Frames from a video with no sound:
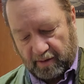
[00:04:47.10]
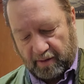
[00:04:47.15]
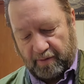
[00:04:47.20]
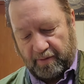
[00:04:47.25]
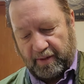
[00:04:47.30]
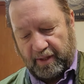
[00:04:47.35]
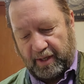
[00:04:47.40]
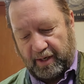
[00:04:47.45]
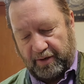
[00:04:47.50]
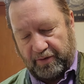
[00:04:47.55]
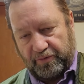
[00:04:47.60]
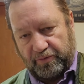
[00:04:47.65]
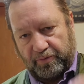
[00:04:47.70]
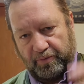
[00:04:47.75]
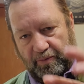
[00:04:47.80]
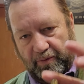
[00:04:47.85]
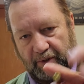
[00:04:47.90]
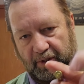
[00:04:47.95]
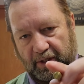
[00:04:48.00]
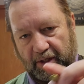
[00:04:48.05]
that is
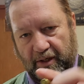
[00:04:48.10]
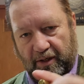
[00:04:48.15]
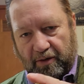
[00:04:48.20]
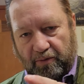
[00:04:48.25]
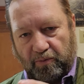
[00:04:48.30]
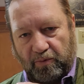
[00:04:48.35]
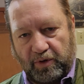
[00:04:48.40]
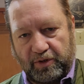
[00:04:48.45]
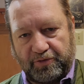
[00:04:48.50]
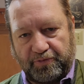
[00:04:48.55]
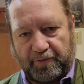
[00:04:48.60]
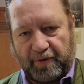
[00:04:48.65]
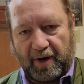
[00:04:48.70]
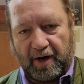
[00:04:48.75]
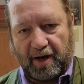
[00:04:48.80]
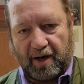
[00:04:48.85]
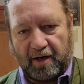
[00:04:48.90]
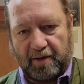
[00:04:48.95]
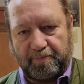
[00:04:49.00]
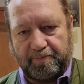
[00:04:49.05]
once
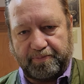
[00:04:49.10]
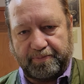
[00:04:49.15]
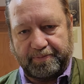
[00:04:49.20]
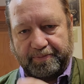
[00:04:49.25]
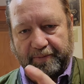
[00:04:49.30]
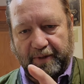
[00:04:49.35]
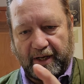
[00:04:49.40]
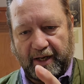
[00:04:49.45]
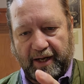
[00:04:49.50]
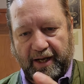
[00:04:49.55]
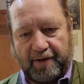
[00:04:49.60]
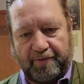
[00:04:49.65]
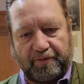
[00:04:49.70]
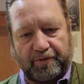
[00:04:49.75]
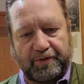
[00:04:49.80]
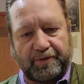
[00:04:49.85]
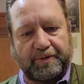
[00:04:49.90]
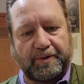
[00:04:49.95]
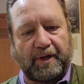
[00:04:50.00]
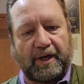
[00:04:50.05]
fired. I
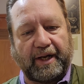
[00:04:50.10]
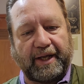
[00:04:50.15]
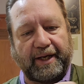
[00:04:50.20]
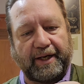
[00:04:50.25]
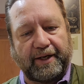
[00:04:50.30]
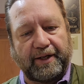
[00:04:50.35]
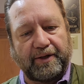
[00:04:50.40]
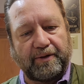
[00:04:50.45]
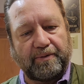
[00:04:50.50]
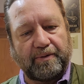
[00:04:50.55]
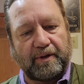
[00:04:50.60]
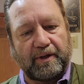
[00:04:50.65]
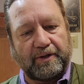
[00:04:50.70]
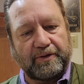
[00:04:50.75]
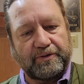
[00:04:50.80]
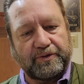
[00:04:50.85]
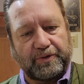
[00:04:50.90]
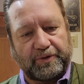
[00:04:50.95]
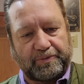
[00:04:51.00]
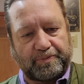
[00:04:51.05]
haven't cleaned it,
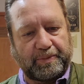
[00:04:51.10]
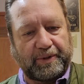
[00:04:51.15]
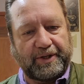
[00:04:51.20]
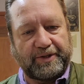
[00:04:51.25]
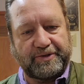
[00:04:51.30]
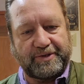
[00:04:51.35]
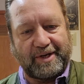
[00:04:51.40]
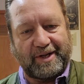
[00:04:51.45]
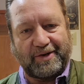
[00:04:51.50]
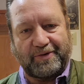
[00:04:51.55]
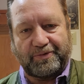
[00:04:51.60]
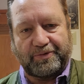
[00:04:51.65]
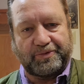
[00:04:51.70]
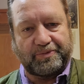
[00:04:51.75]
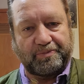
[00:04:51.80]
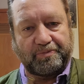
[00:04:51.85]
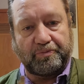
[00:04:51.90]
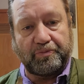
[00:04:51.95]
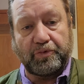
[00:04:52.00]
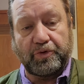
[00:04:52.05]
but it's not
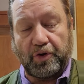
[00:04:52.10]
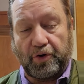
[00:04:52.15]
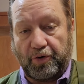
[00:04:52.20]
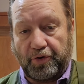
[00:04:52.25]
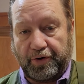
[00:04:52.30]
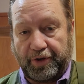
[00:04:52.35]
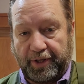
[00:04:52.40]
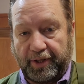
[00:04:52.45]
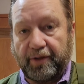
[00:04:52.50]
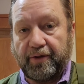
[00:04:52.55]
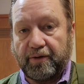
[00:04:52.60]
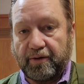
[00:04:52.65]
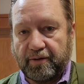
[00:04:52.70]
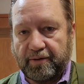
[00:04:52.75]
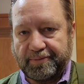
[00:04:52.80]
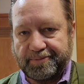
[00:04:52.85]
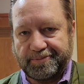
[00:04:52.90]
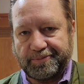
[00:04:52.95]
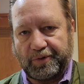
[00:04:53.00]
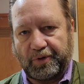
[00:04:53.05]
dirty.
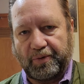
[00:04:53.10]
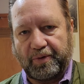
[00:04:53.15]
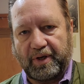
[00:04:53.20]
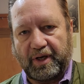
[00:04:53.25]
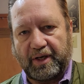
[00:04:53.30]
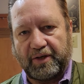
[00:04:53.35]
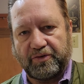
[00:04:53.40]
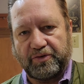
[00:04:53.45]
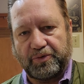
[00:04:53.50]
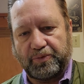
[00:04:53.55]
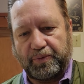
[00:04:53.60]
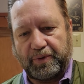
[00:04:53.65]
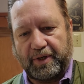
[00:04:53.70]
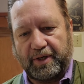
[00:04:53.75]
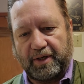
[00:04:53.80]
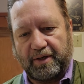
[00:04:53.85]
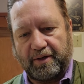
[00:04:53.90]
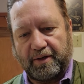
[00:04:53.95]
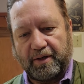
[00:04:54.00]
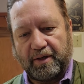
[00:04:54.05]
Okay, so we
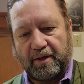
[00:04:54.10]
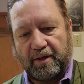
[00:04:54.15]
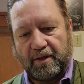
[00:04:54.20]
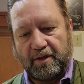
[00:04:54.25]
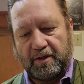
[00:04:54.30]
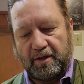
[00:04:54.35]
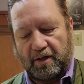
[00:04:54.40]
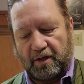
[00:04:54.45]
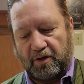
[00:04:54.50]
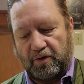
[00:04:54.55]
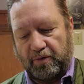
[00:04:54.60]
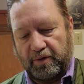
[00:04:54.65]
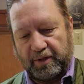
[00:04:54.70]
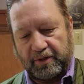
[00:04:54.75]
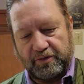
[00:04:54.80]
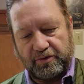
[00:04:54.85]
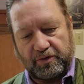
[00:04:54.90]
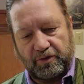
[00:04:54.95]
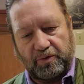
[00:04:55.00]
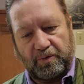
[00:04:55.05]
can load
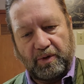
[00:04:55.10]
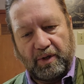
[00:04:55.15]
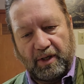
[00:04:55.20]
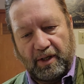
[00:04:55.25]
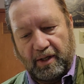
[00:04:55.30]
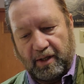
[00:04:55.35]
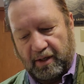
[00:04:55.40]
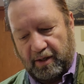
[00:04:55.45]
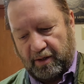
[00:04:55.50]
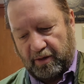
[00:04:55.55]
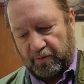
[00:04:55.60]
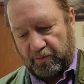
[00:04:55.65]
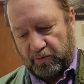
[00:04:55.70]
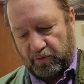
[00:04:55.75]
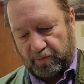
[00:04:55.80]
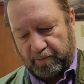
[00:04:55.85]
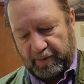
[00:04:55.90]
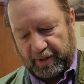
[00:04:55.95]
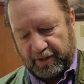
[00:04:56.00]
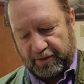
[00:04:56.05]
it. So
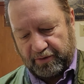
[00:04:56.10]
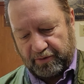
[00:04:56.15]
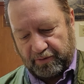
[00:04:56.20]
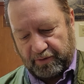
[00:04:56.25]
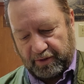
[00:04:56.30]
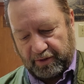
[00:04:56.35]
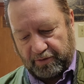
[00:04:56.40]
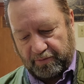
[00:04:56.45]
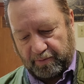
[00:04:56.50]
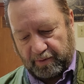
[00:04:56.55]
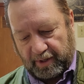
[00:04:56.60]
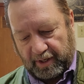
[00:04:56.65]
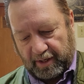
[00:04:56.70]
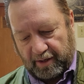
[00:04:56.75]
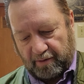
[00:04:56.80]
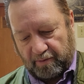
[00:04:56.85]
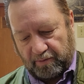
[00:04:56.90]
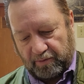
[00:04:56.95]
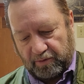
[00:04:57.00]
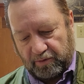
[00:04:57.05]
we'll measure this one
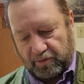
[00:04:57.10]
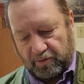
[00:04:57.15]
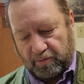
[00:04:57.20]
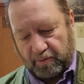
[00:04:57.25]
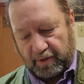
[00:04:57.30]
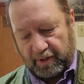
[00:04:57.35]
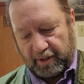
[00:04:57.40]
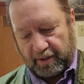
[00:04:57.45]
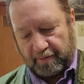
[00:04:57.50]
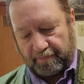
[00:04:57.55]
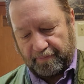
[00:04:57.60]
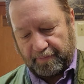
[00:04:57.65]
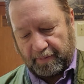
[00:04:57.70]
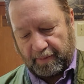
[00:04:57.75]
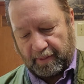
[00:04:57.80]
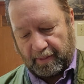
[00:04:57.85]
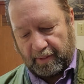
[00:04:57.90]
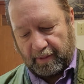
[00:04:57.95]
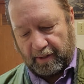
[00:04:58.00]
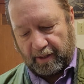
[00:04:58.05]
out real quick,
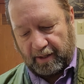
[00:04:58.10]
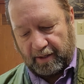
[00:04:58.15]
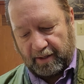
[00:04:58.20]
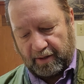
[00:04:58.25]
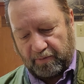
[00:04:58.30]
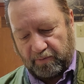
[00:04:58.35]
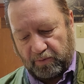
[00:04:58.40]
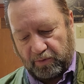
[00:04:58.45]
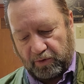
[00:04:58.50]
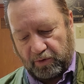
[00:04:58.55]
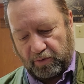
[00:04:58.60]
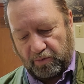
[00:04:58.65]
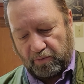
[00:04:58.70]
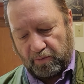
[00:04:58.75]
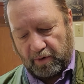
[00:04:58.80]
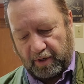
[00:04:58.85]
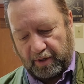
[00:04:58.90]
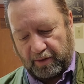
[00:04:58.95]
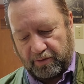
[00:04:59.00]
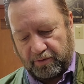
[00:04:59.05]
and then we're going to
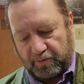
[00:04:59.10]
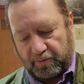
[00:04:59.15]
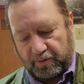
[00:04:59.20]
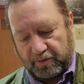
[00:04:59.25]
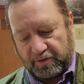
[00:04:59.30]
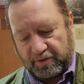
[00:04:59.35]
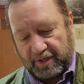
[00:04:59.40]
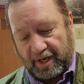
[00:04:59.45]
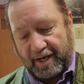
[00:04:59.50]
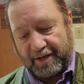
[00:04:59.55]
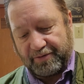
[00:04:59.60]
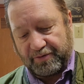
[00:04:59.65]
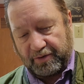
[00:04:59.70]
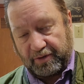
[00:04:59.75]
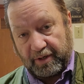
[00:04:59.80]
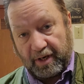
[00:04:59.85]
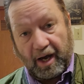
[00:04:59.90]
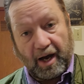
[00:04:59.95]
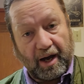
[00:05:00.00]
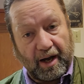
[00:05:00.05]
it through the
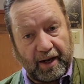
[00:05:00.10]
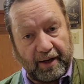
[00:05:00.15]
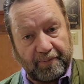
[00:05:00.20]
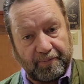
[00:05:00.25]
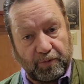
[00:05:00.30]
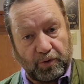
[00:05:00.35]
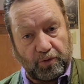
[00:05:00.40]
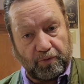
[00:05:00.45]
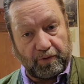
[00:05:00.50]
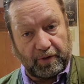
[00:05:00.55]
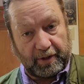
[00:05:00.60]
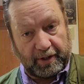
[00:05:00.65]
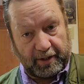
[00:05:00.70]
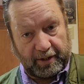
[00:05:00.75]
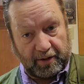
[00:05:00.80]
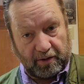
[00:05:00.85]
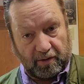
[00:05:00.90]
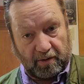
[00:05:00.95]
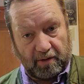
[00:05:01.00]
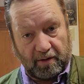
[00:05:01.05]
sizing die over
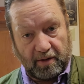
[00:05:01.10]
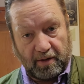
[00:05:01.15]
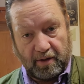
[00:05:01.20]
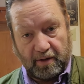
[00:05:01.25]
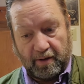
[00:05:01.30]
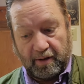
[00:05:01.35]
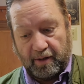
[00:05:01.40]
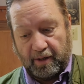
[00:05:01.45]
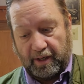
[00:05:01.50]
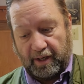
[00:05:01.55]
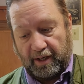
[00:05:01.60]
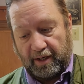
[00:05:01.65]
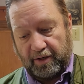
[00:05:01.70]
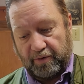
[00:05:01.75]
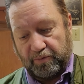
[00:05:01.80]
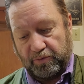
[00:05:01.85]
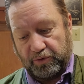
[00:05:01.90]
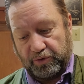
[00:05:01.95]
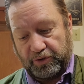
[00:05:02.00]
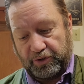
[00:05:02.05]
here, and
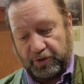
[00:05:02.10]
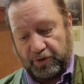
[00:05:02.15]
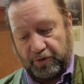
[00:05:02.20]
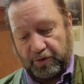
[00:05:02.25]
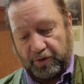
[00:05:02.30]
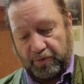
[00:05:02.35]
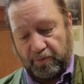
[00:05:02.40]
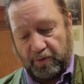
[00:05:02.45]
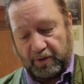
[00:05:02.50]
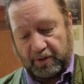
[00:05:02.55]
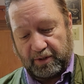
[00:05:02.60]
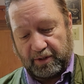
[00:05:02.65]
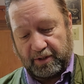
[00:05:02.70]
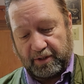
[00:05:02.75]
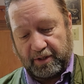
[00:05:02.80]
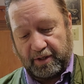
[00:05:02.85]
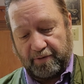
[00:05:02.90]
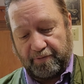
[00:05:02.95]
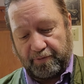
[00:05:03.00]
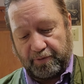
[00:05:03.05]
then we'll show you what the
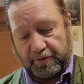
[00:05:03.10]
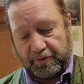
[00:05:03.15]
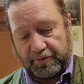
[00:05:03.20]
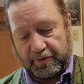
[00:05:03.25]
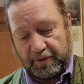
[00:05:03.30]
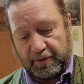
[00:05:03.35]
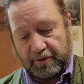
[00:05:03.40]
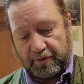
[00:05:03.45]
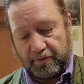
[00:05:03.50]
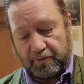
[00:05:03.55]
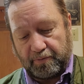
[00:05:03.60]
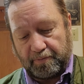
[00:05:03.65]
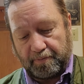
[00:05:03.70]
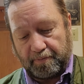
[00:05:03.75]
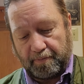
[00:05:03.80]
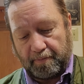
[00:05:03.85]
difference is.